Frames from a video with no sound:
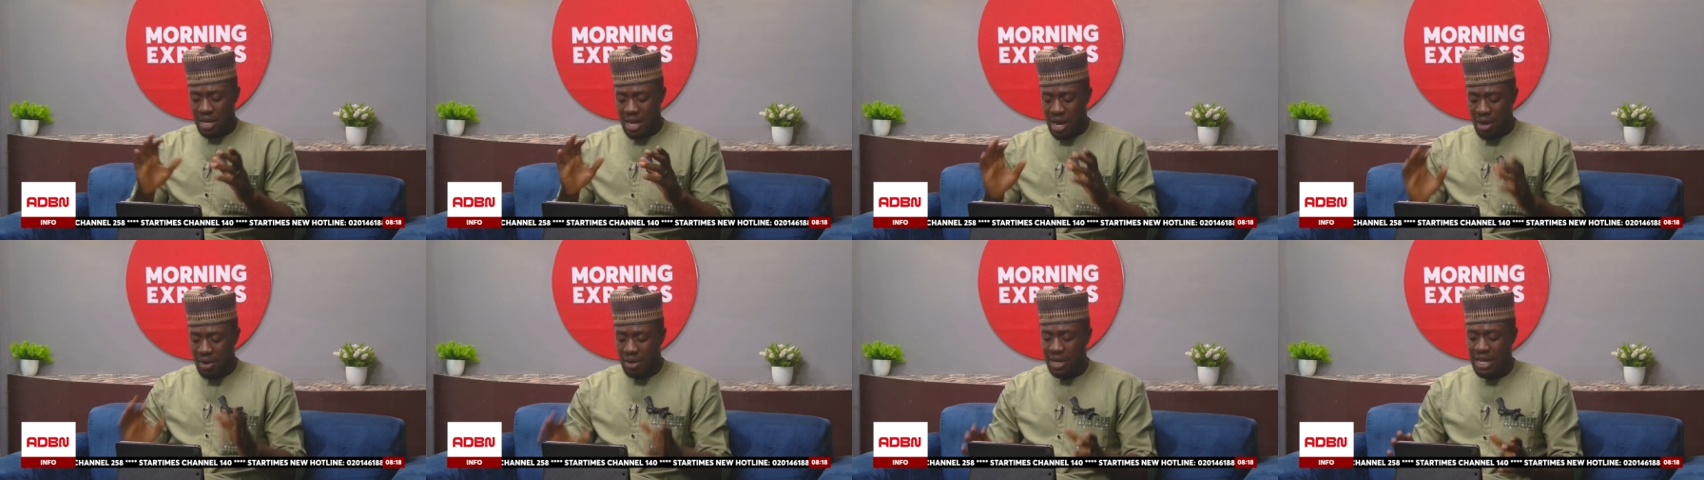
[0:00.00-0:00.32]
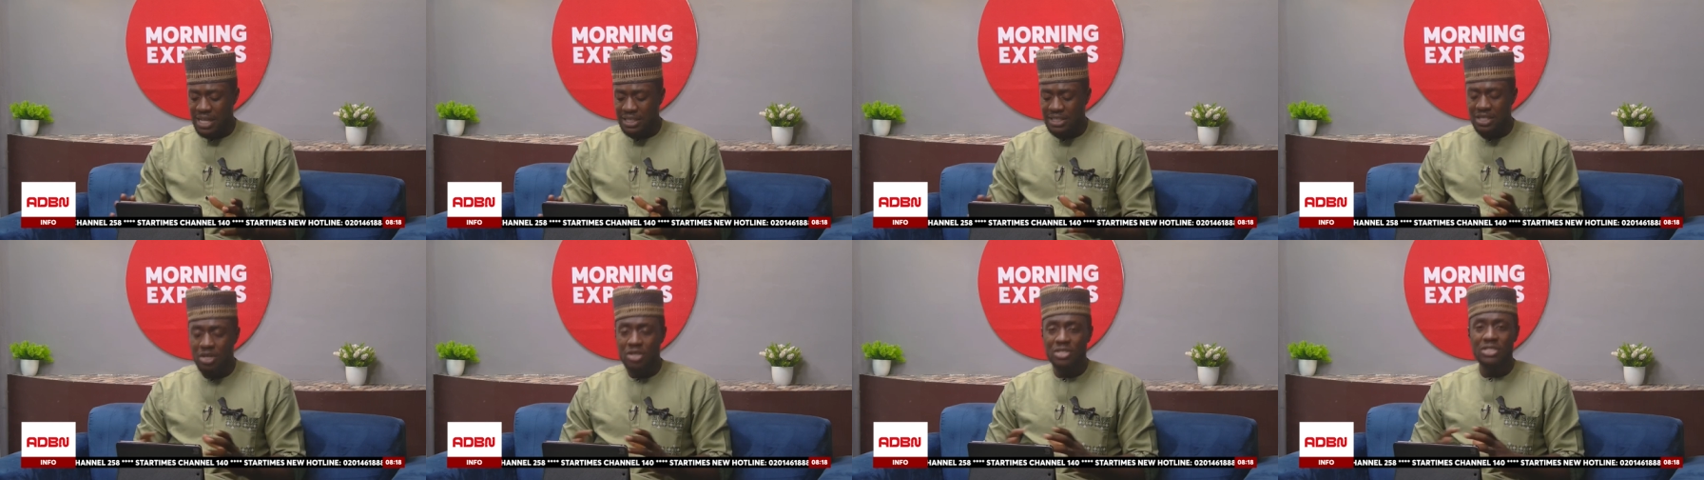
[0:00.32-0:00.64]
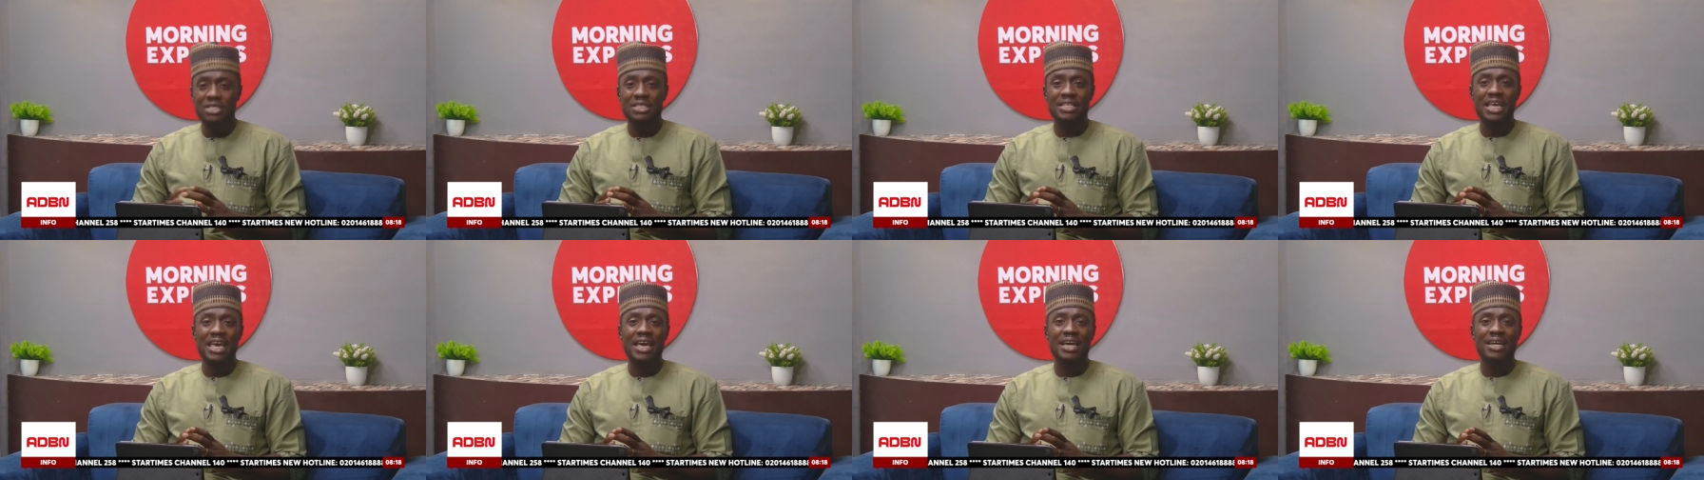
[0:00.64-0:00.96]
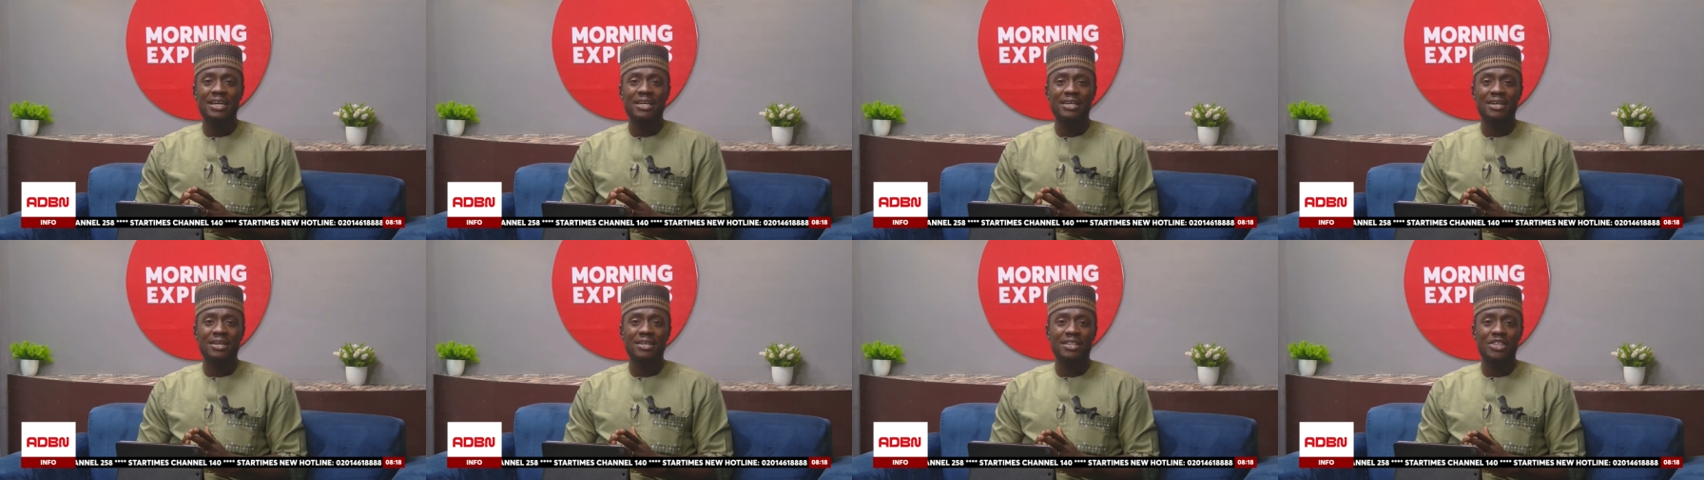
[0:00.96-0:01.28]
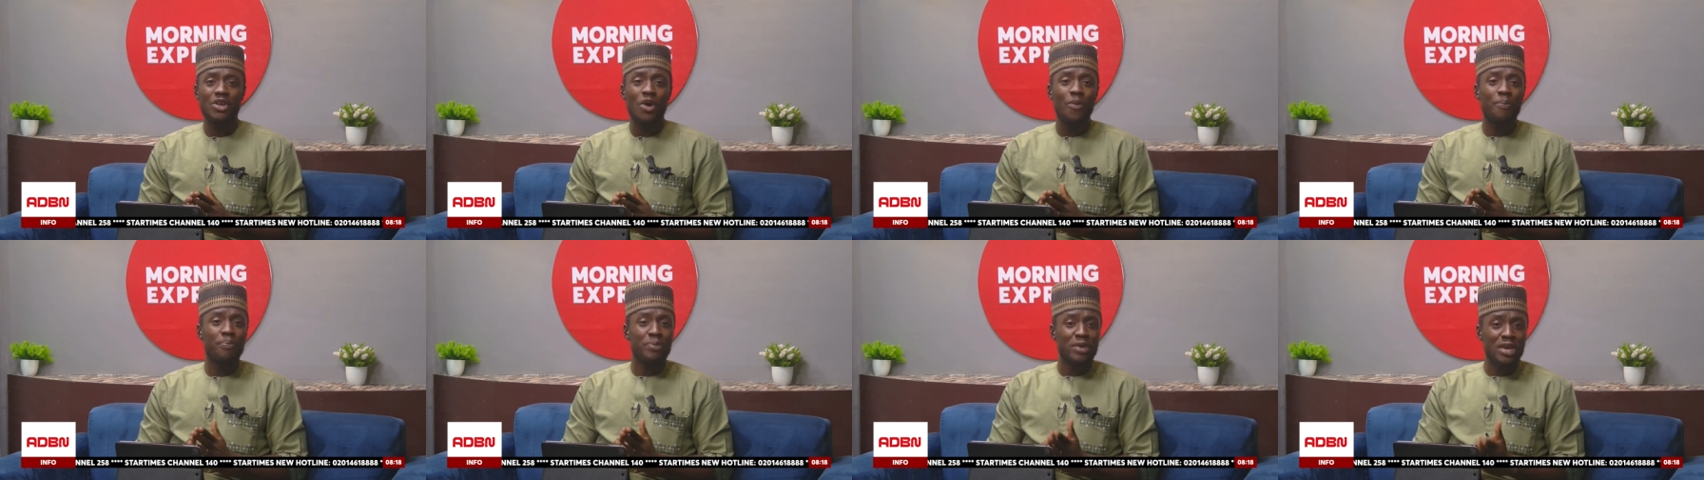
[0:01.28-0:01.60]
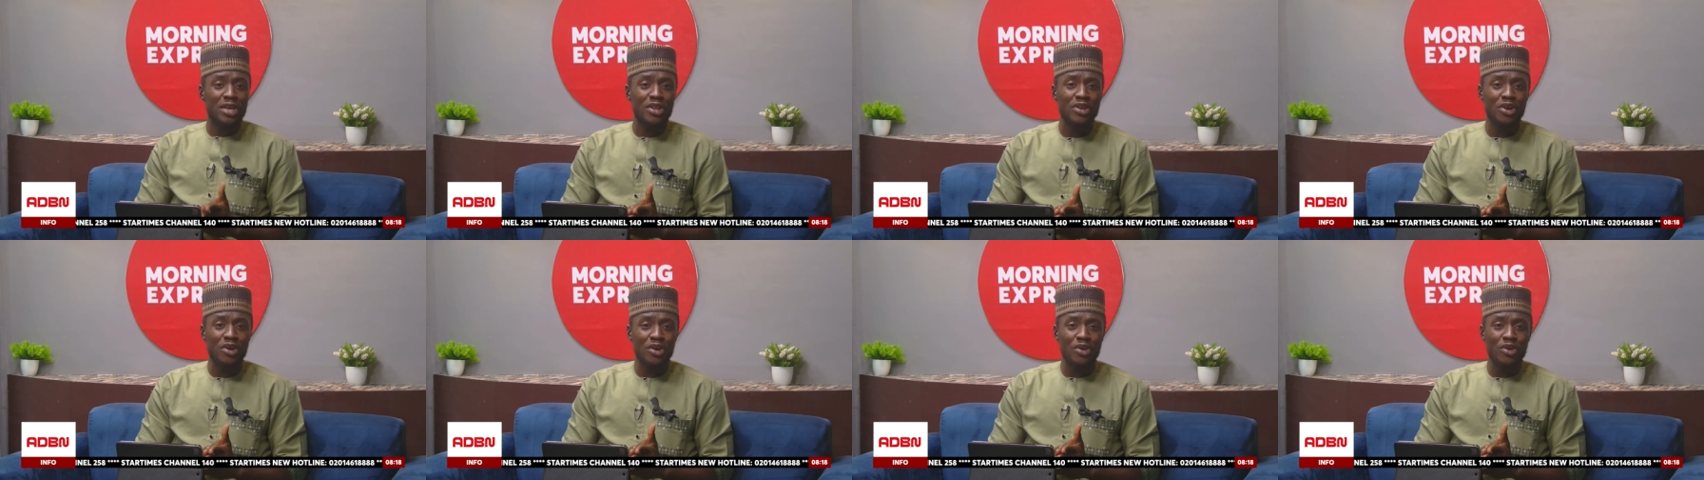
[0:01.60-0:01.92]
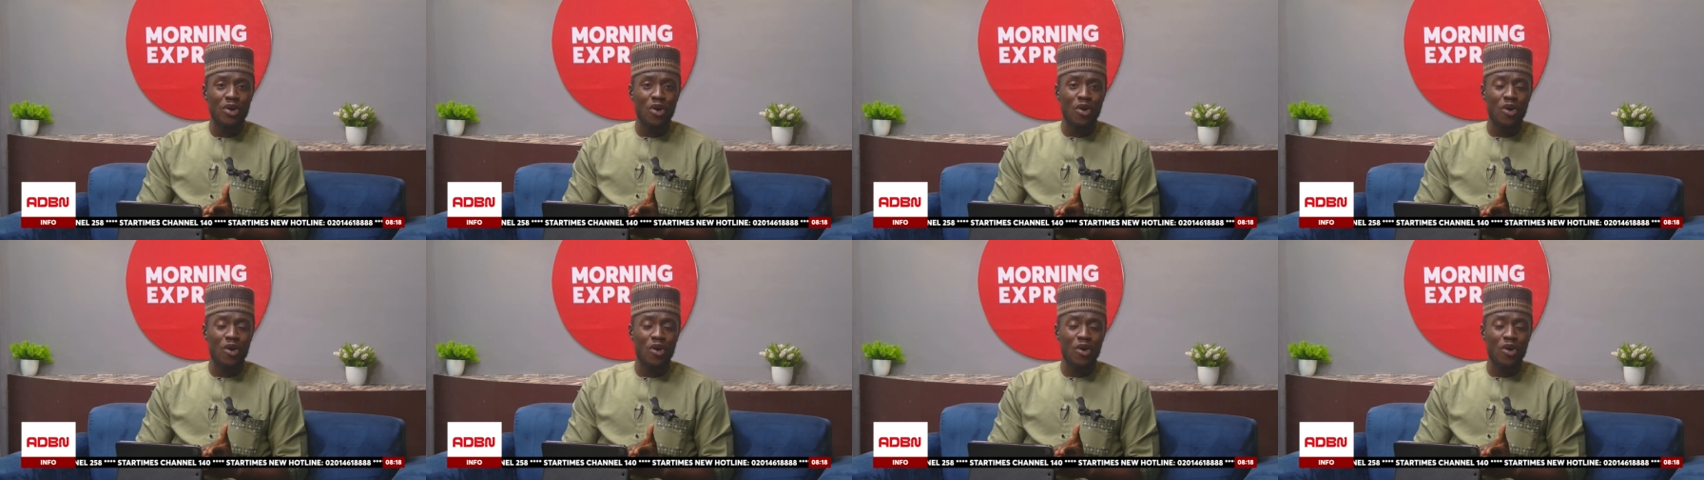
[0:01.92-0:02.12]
Now, let us take the opinion